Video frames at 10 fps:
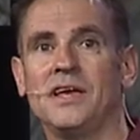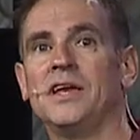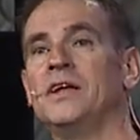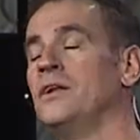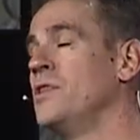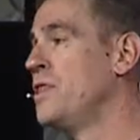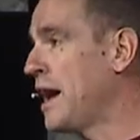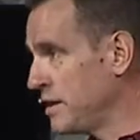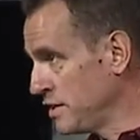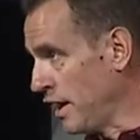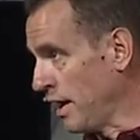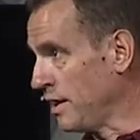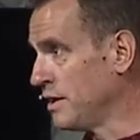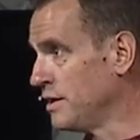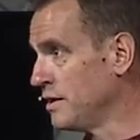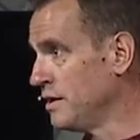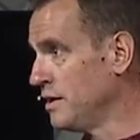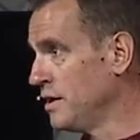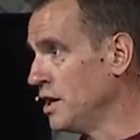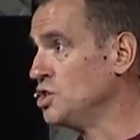In that day,
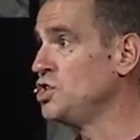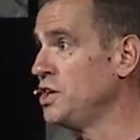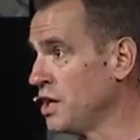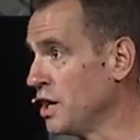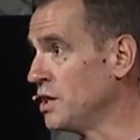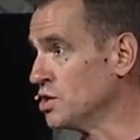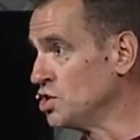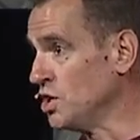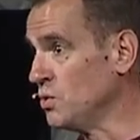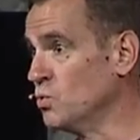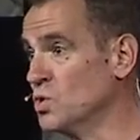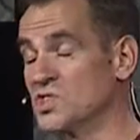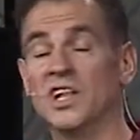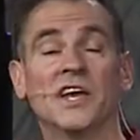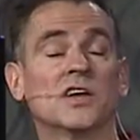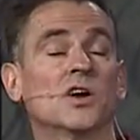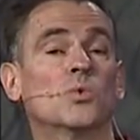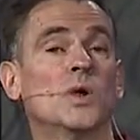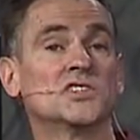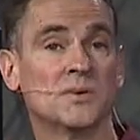a genealogy was like a
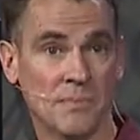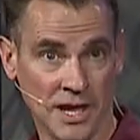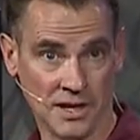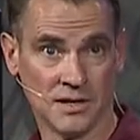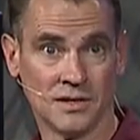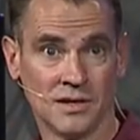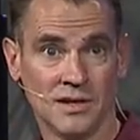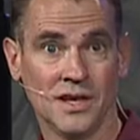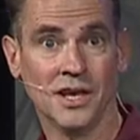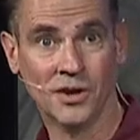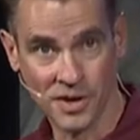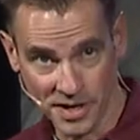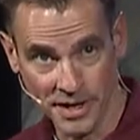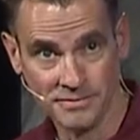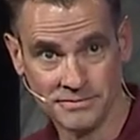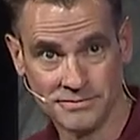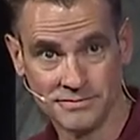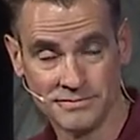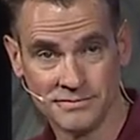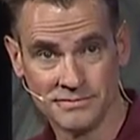resume in our day.
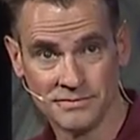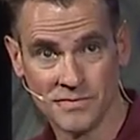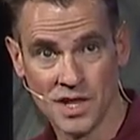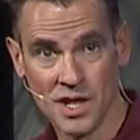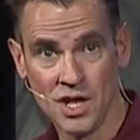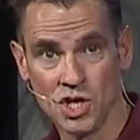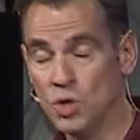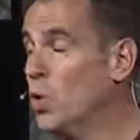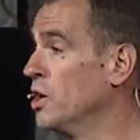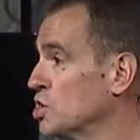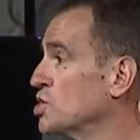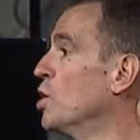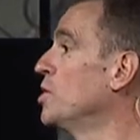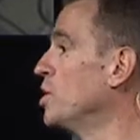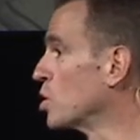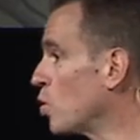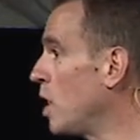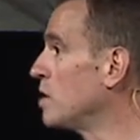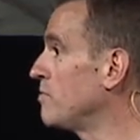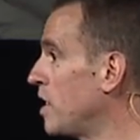You want to show that you're
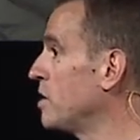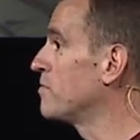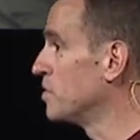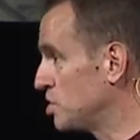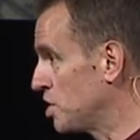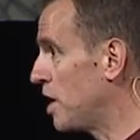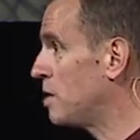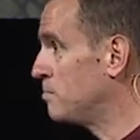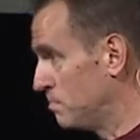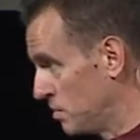qualified for the job?